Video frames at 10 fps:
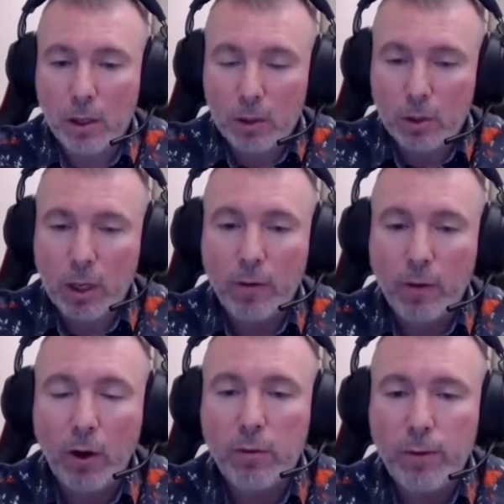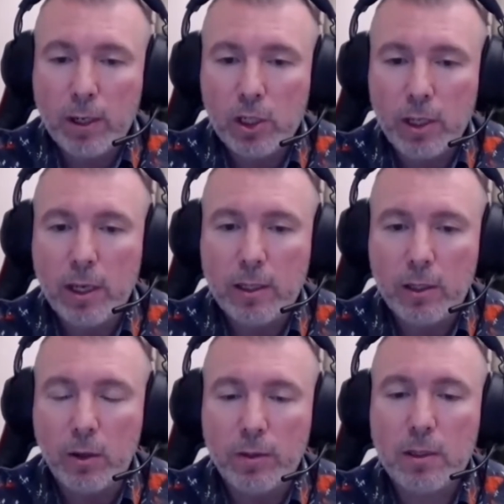you have all the
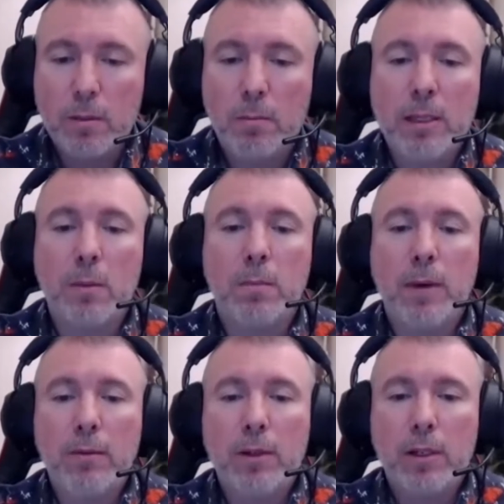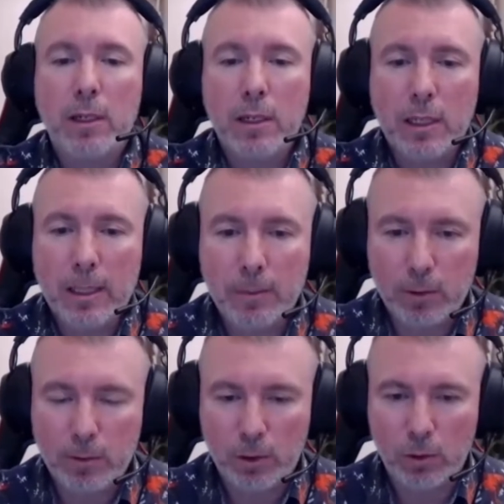functionality of this, but the private key
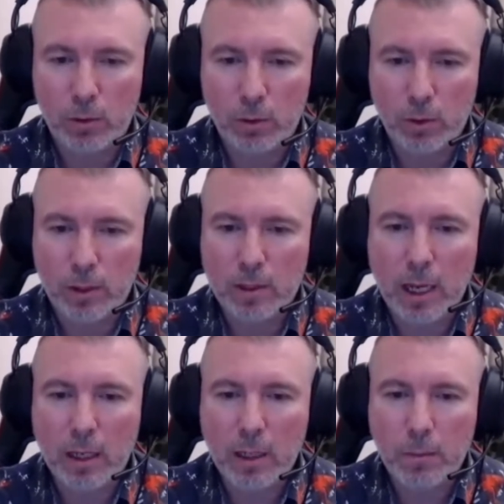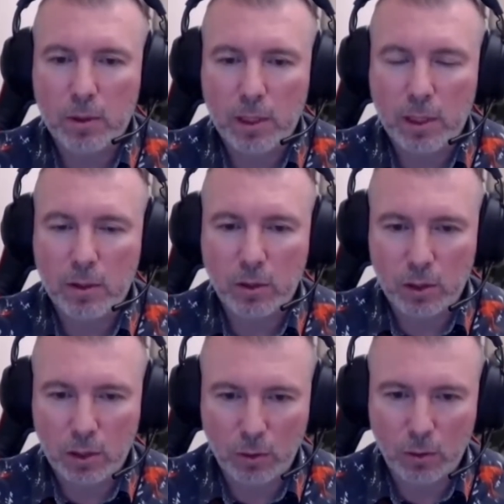keeps with you. So it's a 100%
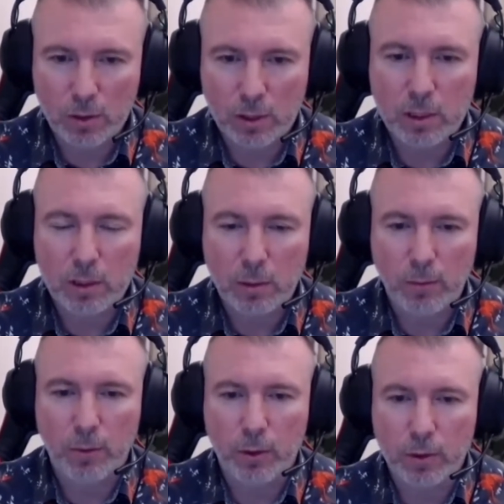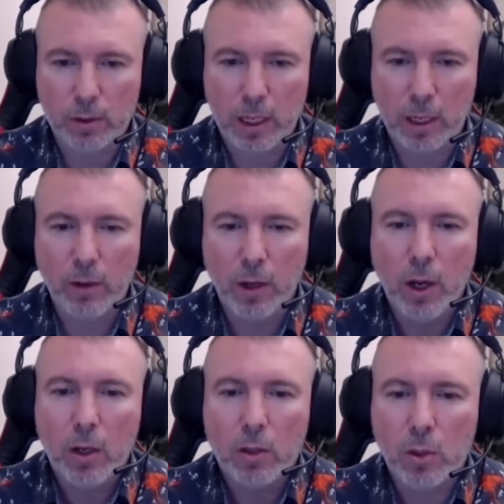secure system for yourself.
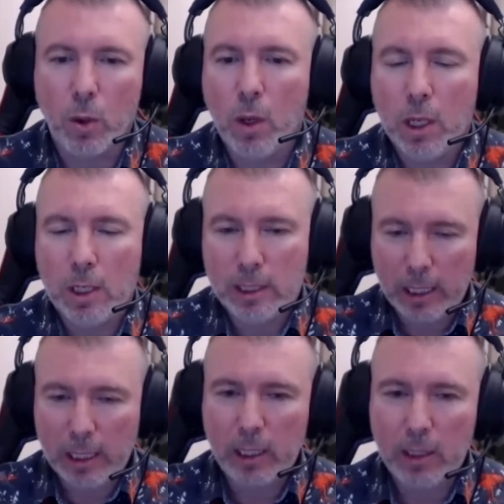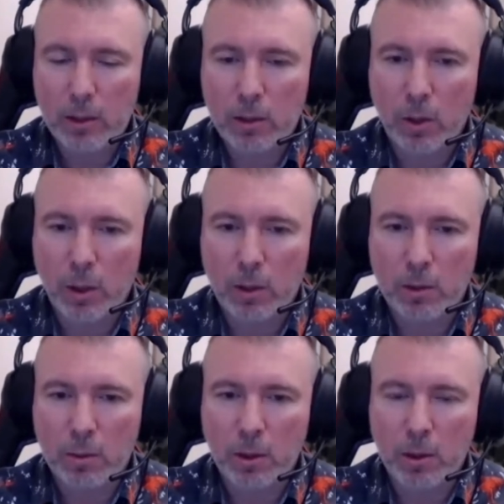So taking your
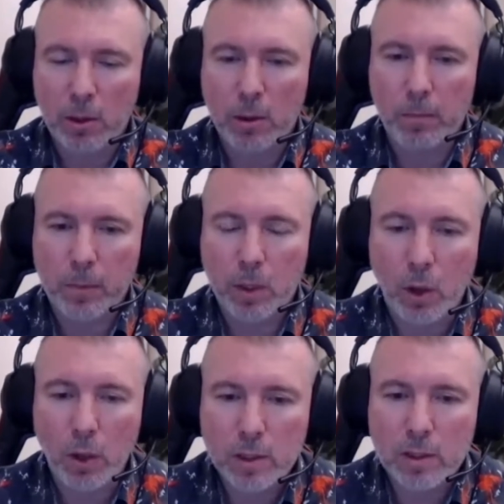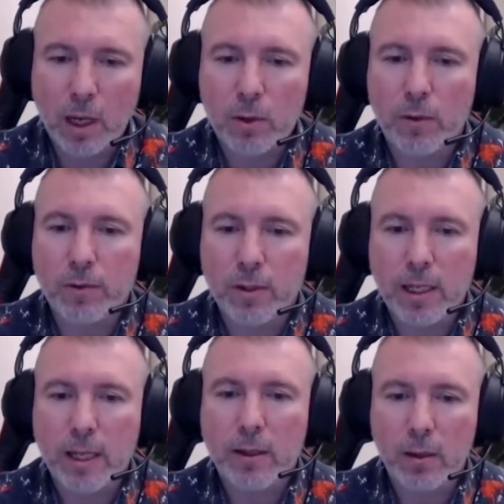coins out of the
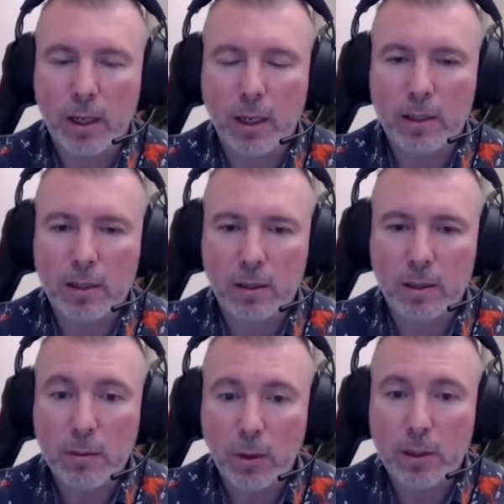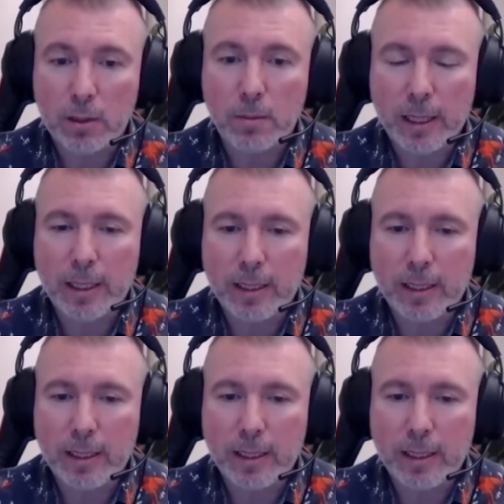centralized e-wallets making